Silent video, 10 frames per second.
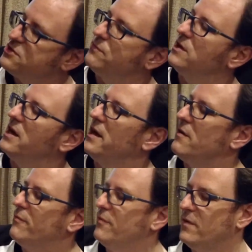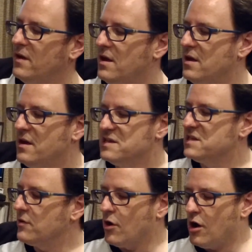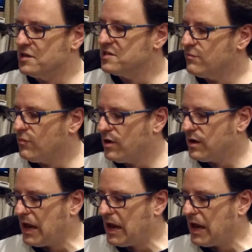of Life, it's another awesome one.